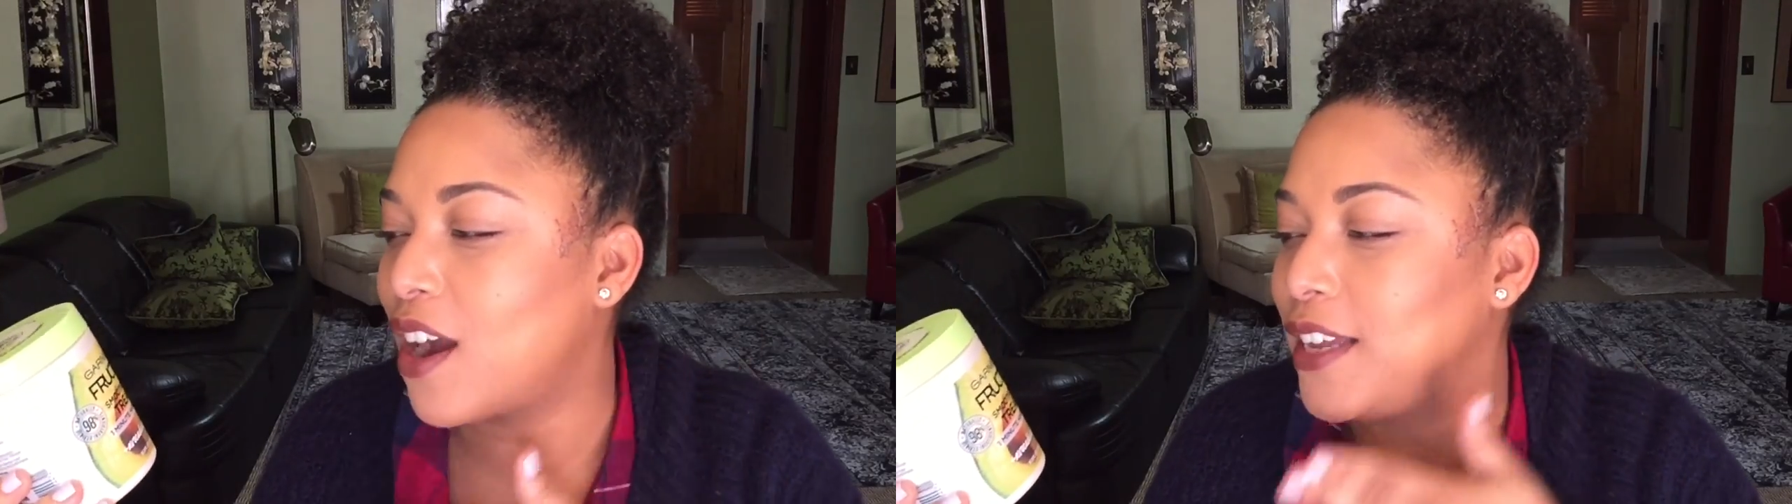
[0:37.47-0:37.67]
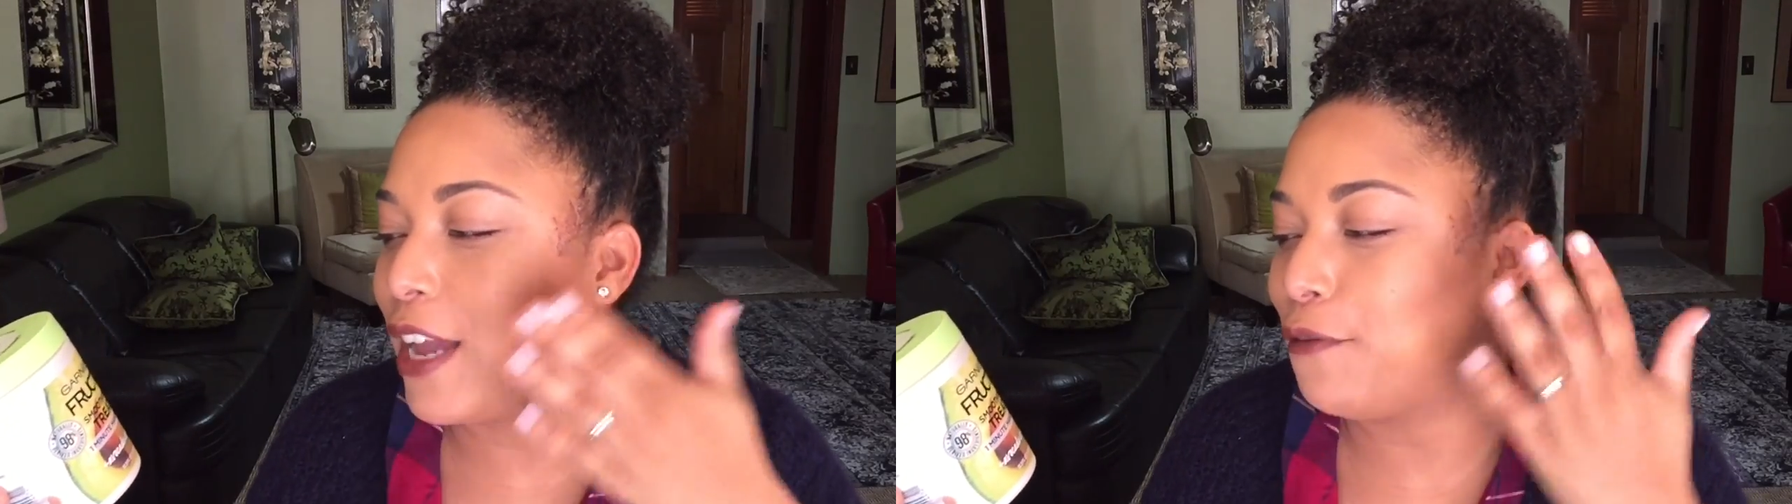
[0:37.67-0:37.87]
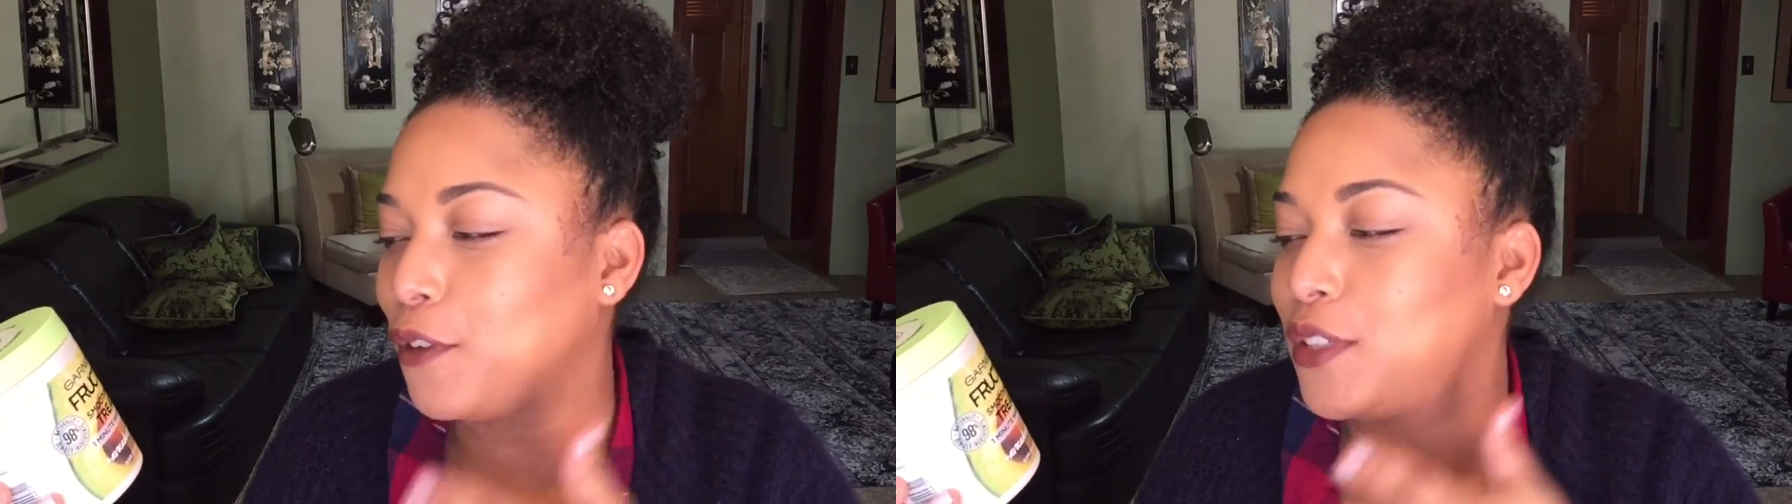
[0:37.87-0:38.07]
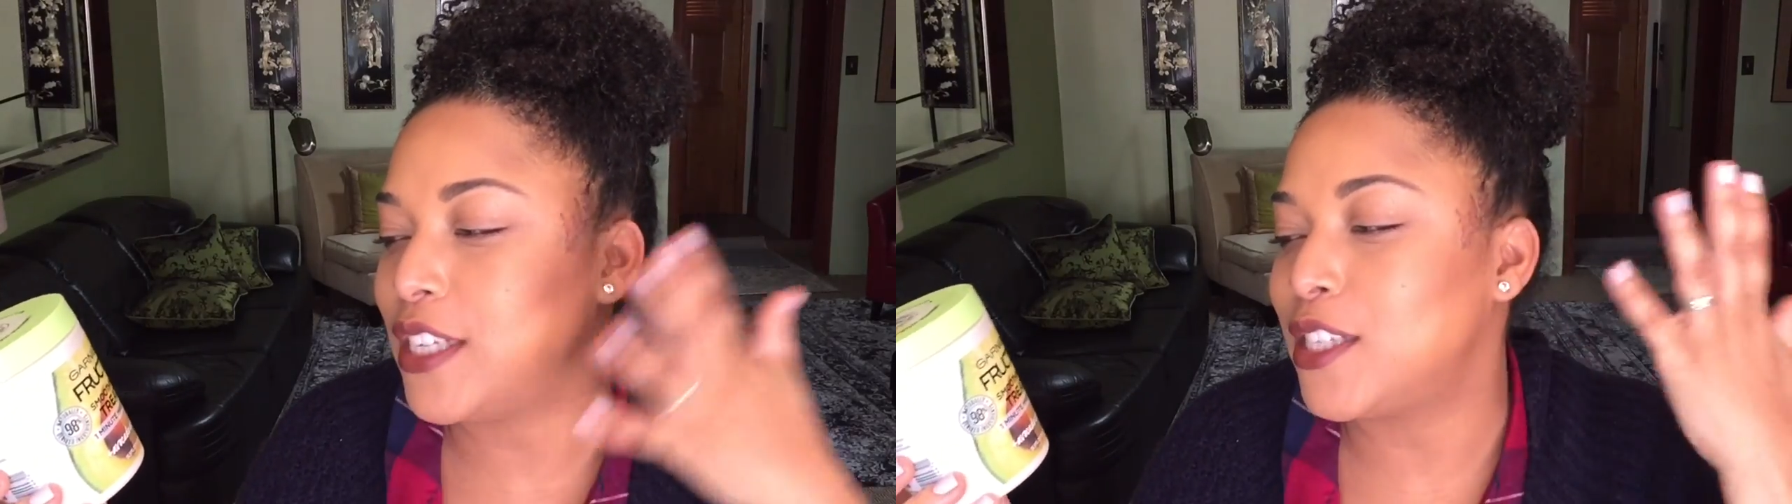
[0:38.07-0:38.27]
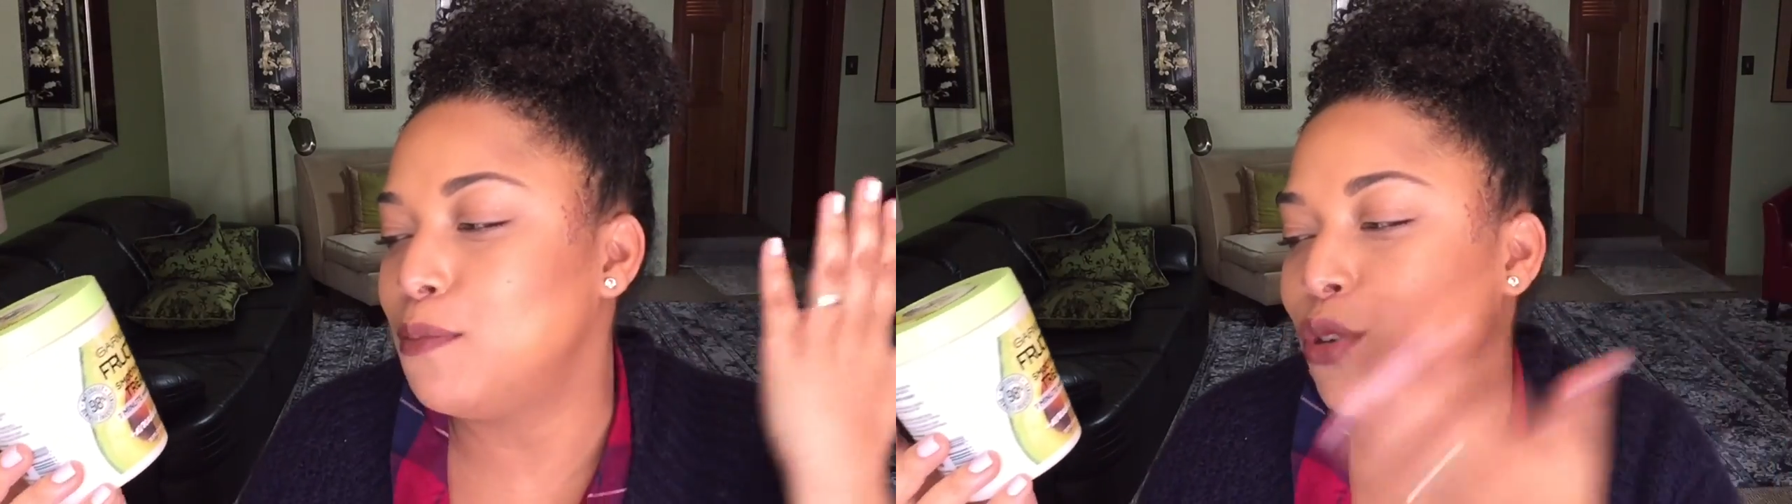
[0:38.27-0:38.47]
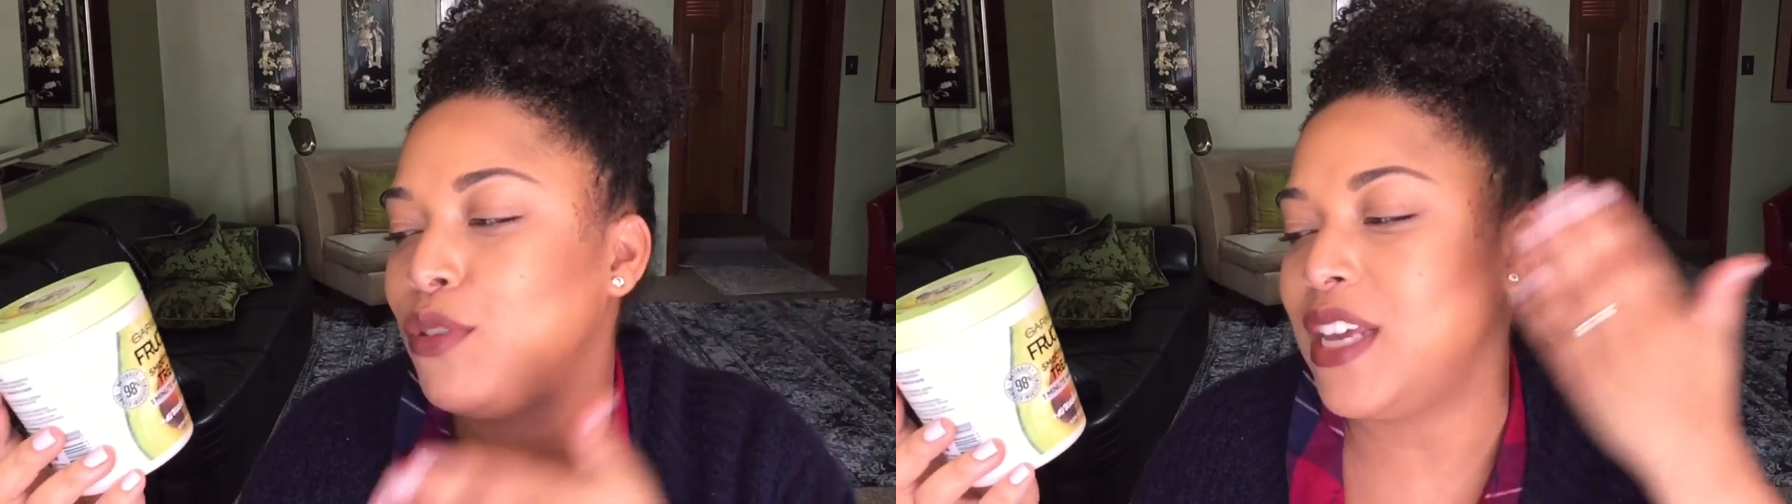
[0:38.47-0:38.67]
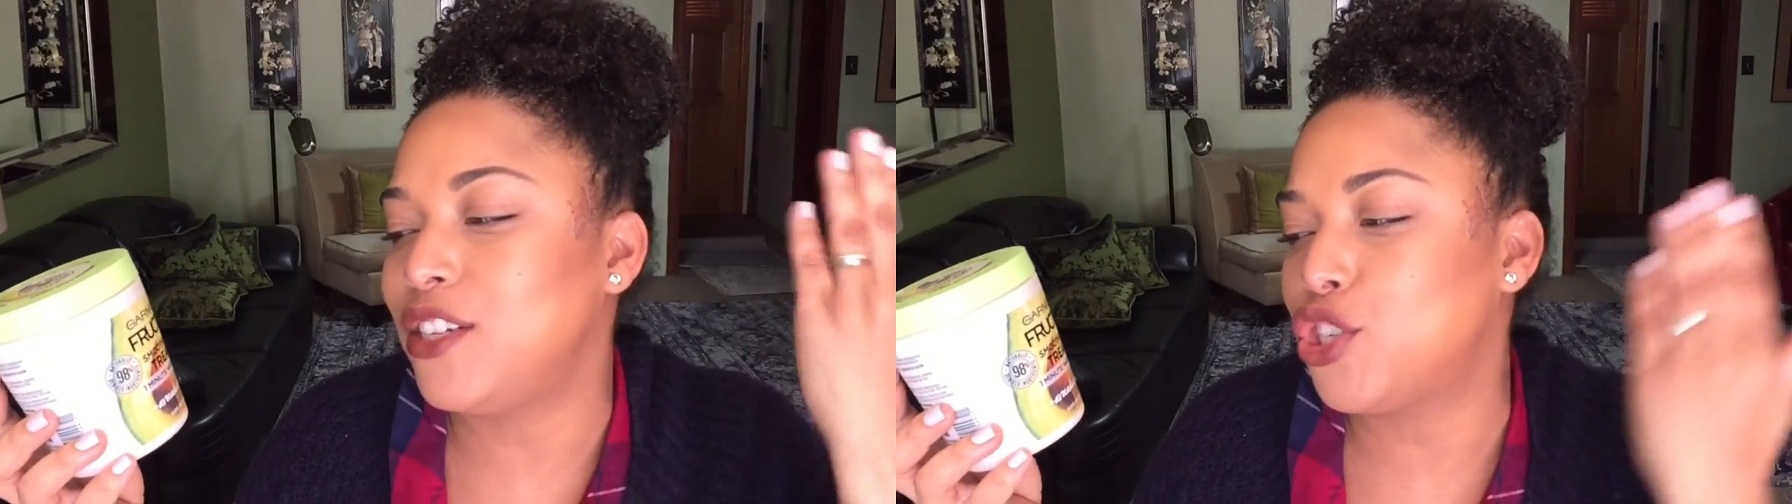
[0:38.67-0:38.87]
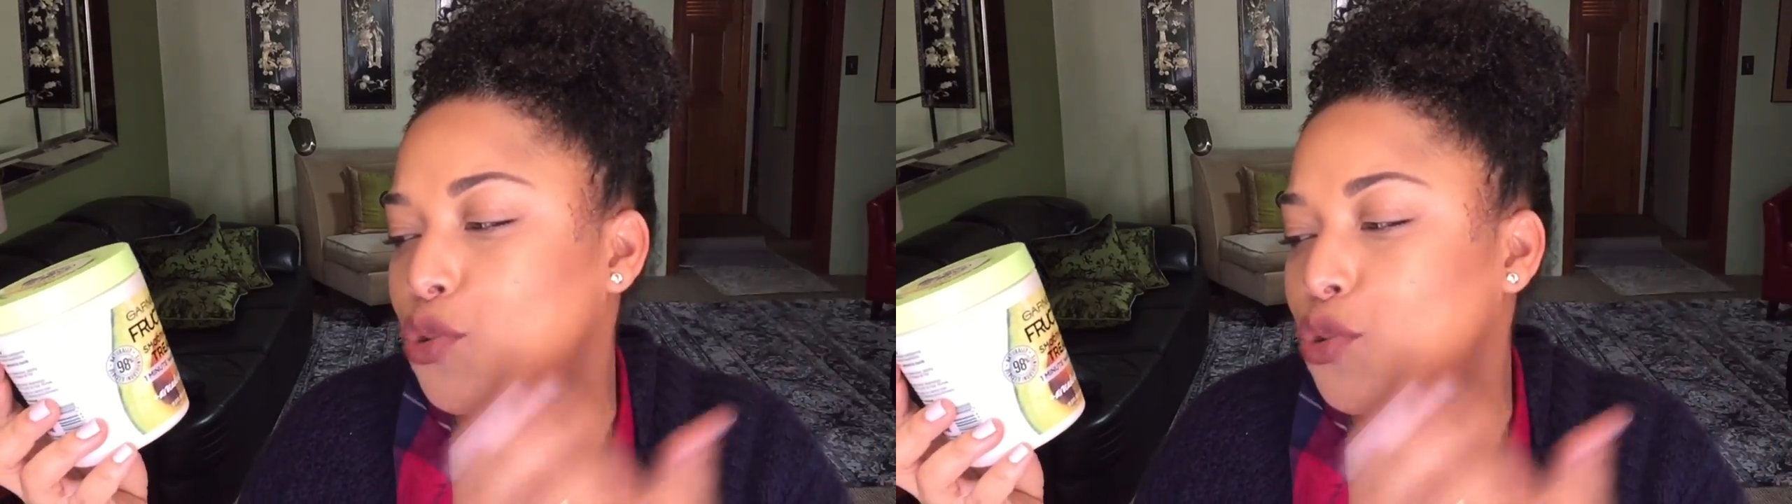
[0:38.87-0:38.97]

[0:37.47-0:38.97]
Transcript: garnier fructis smoothing